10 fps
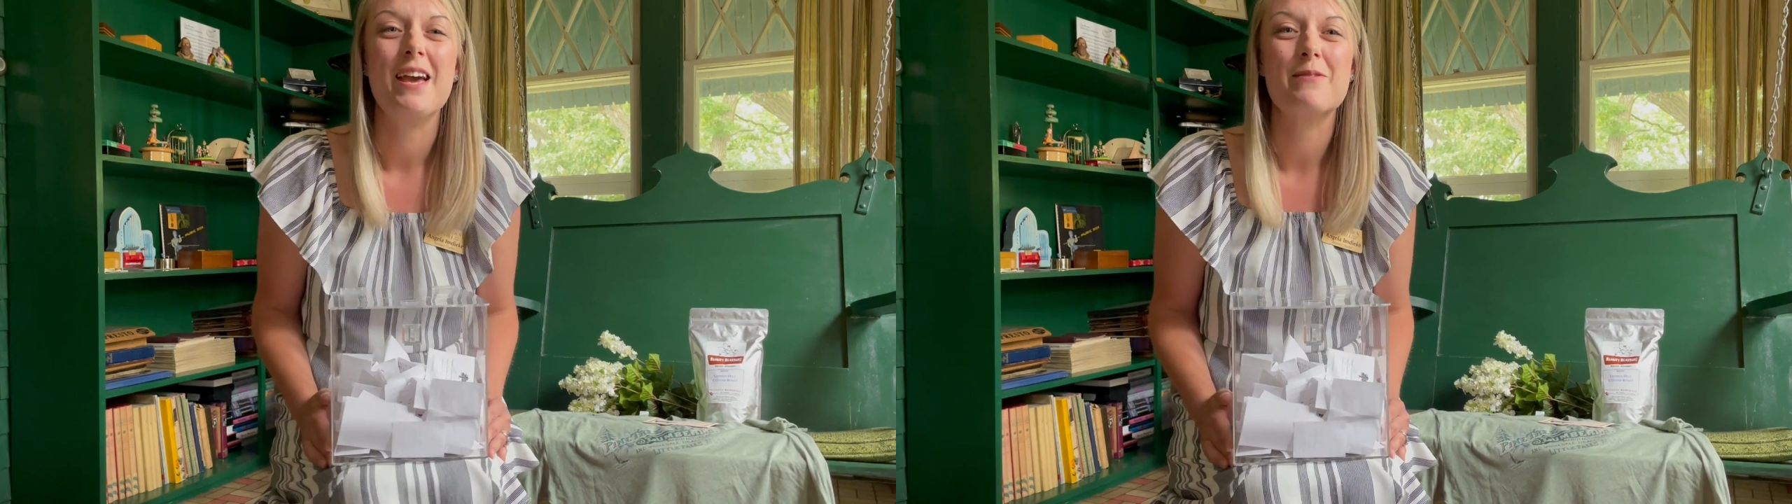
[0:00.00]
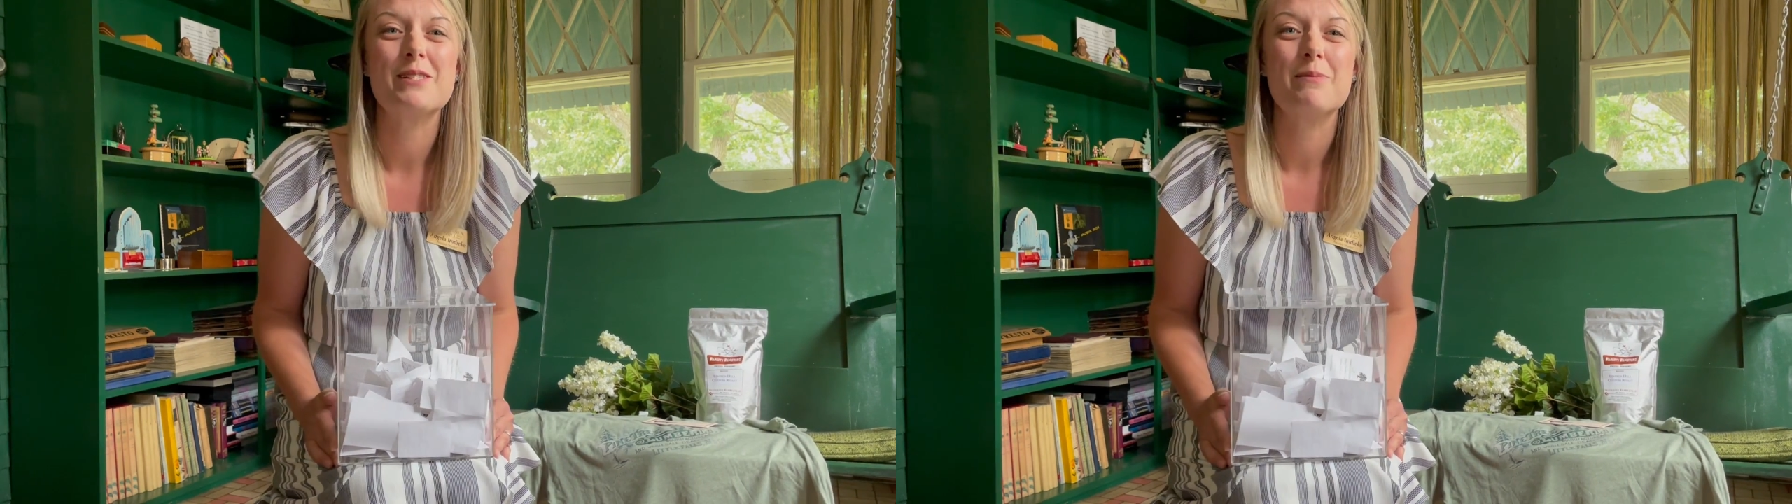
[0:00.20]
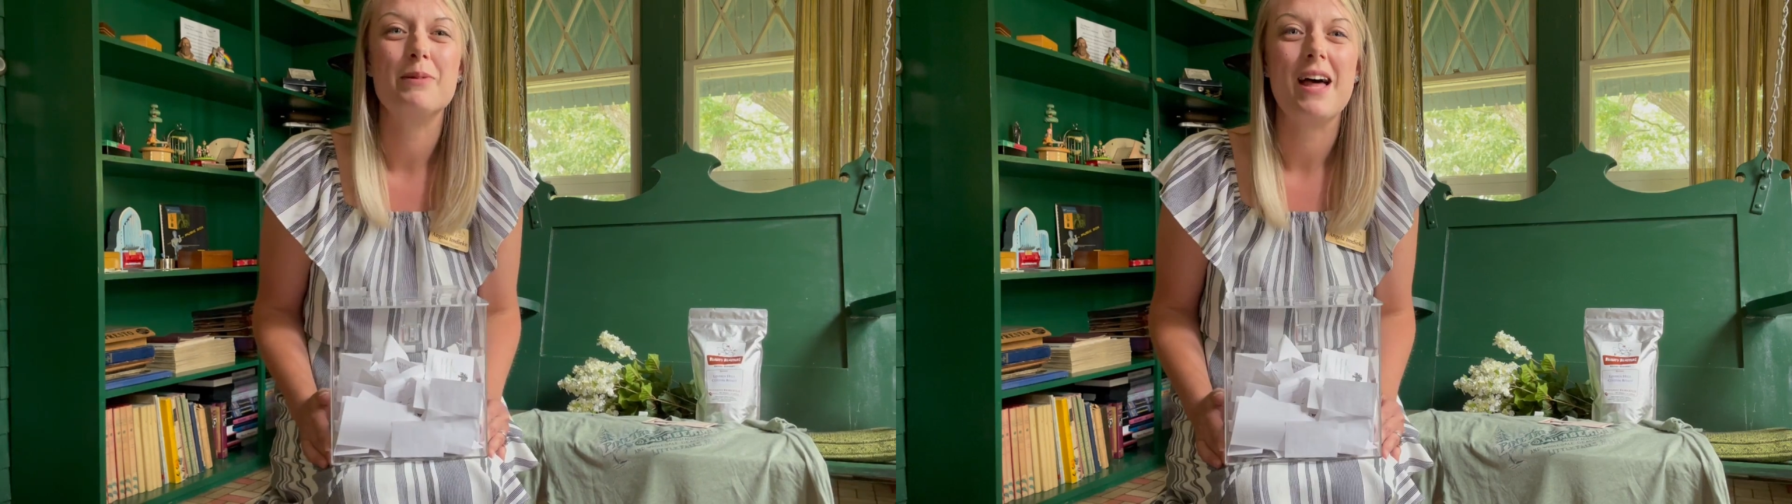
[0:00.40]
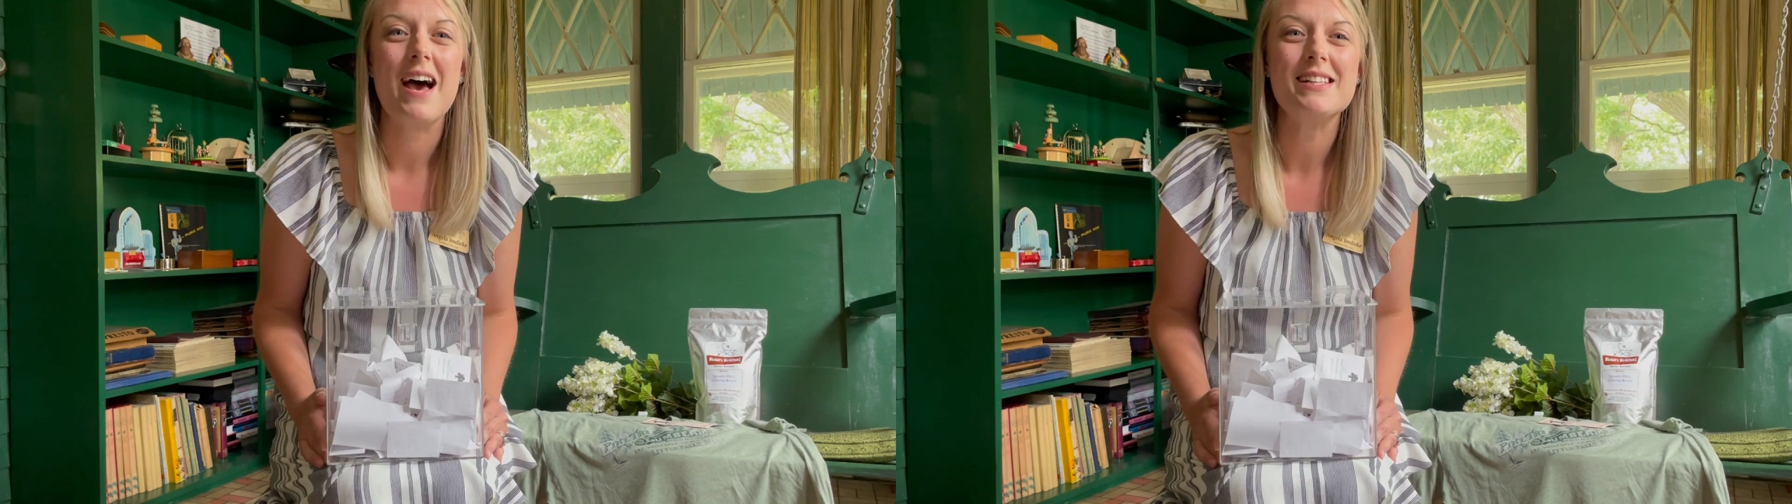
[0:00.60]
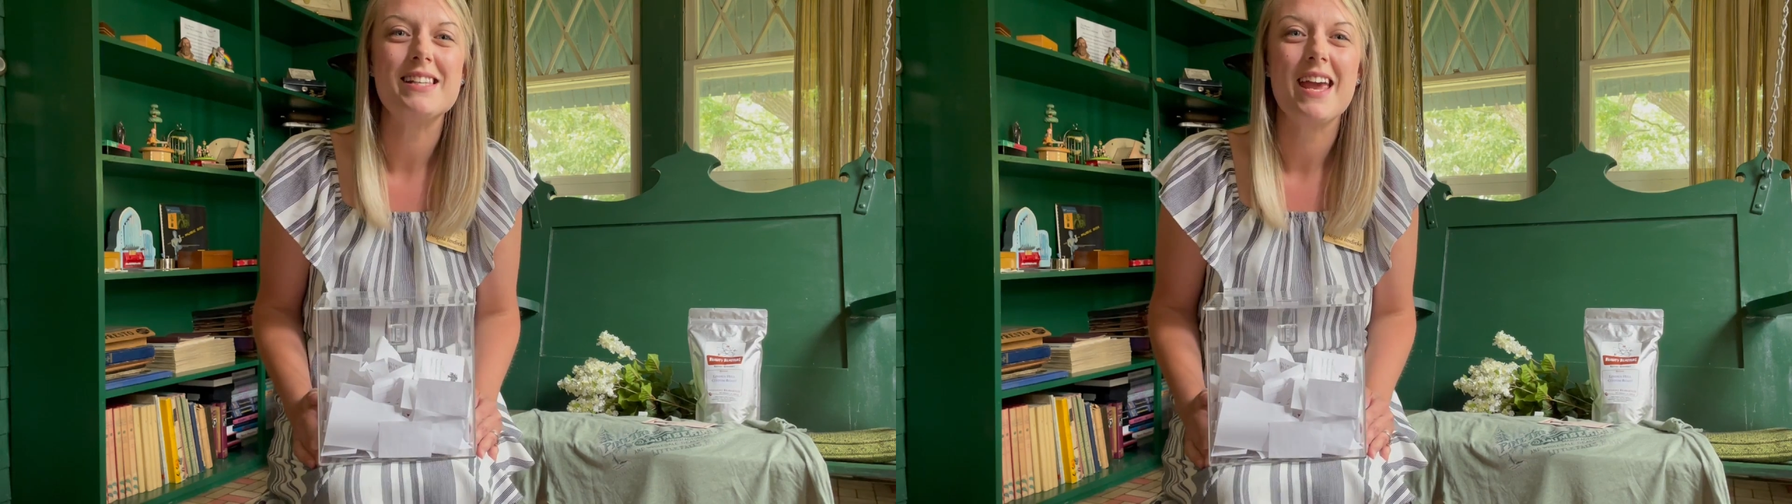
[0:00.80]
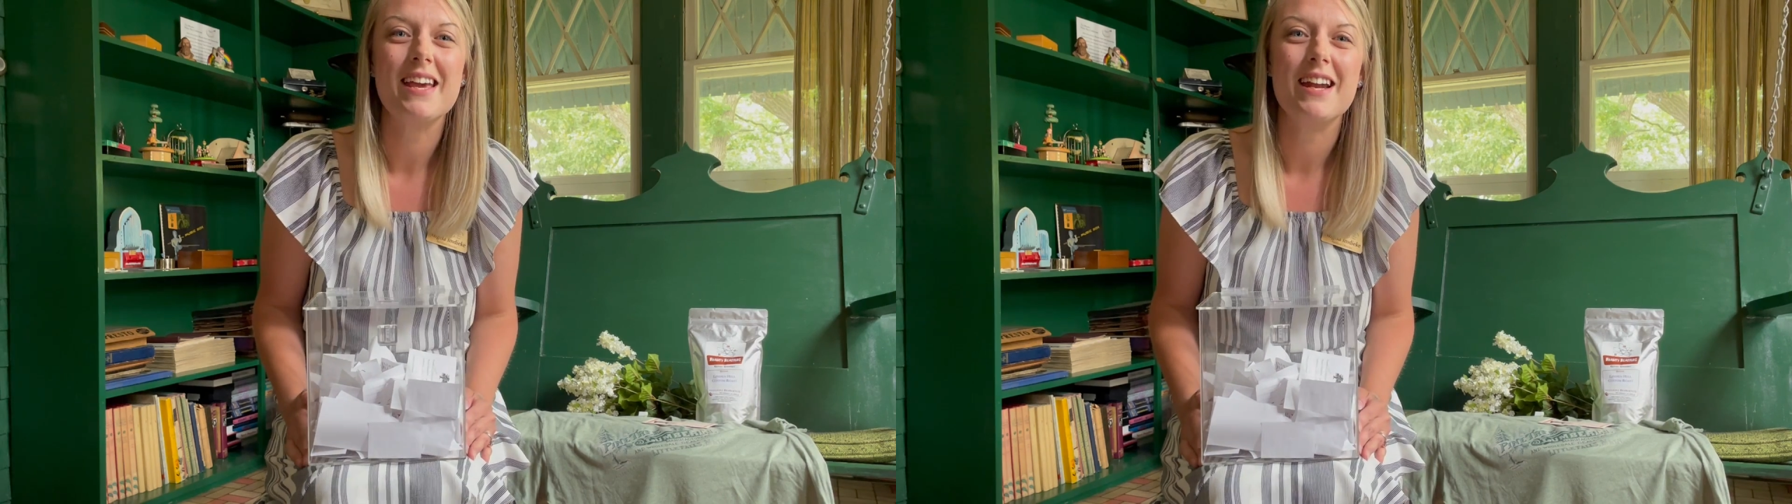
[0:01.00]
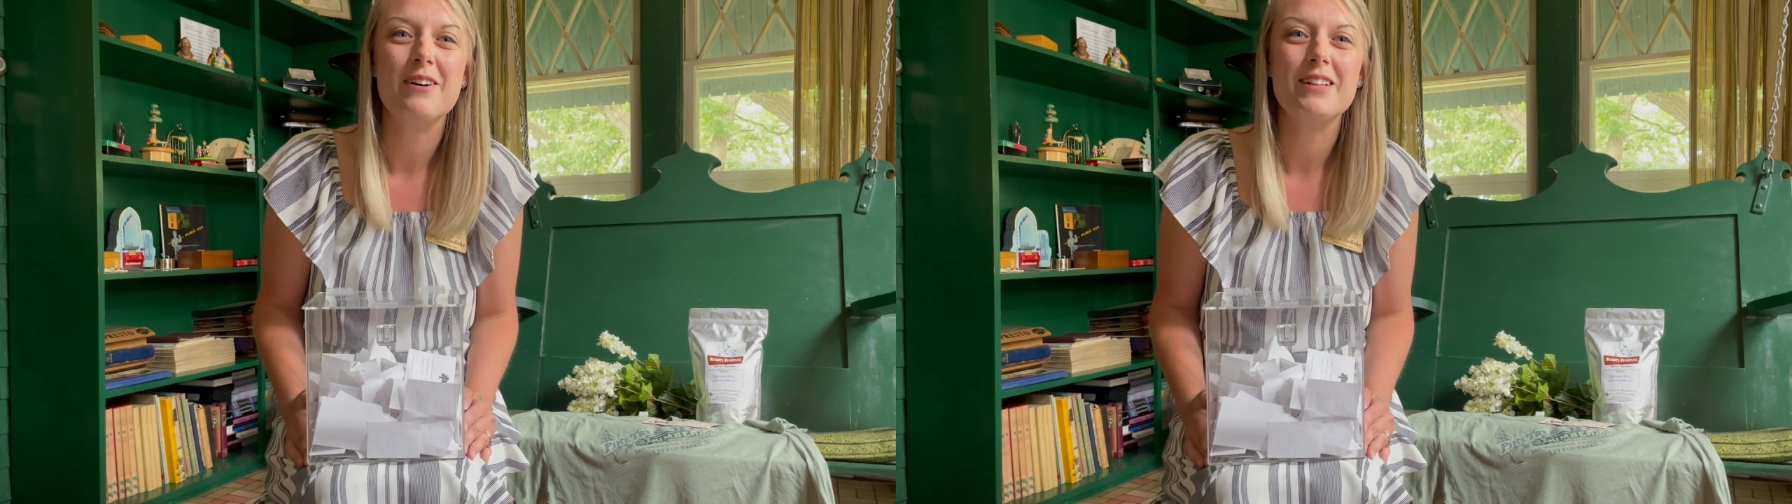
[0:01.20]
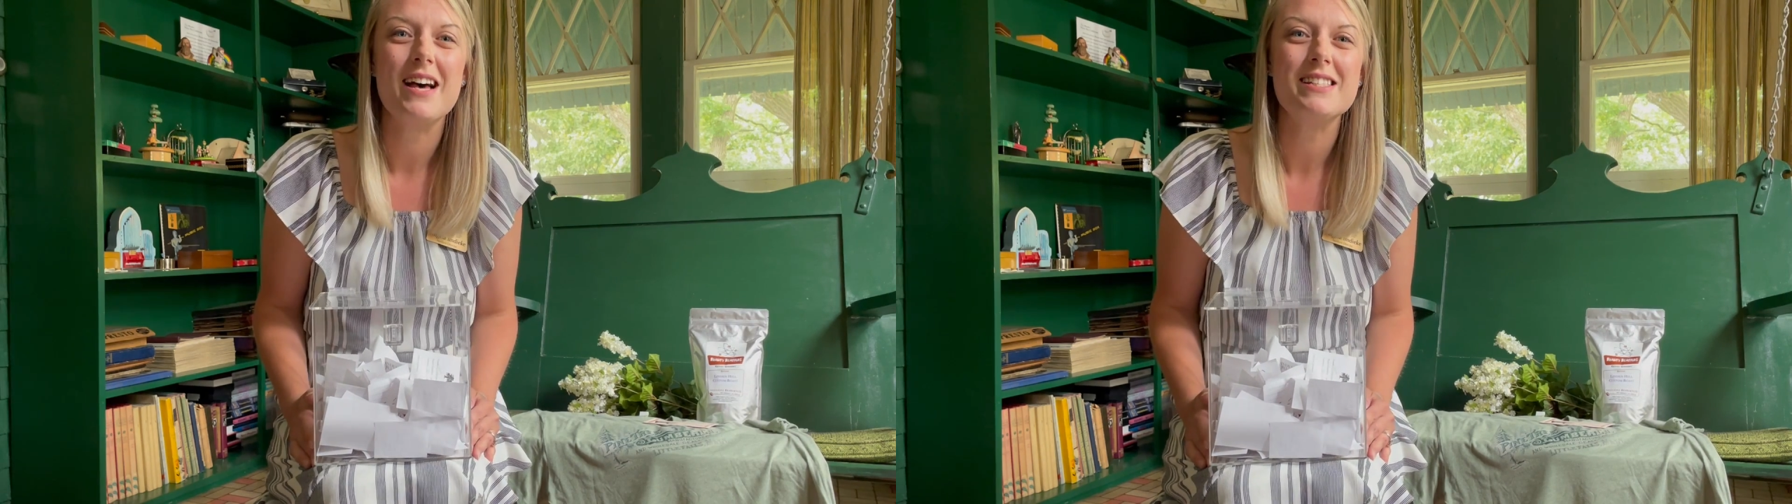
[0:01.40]
it was a blast hanging
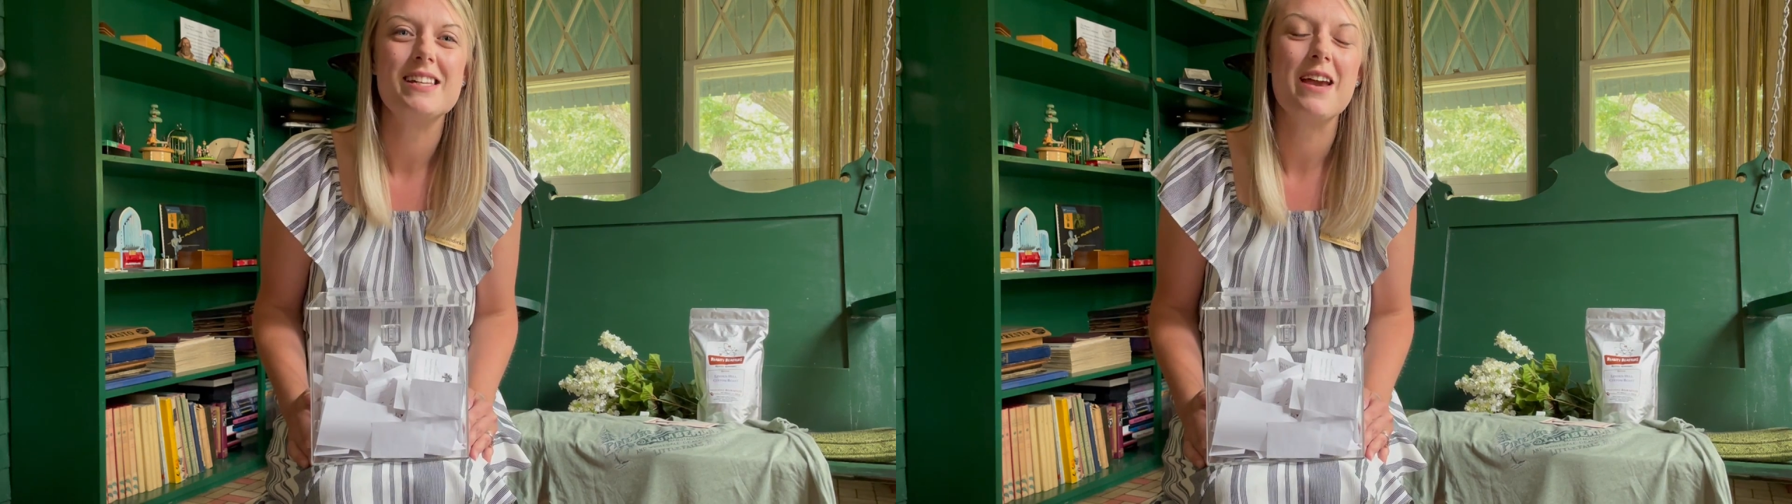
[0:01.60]
out last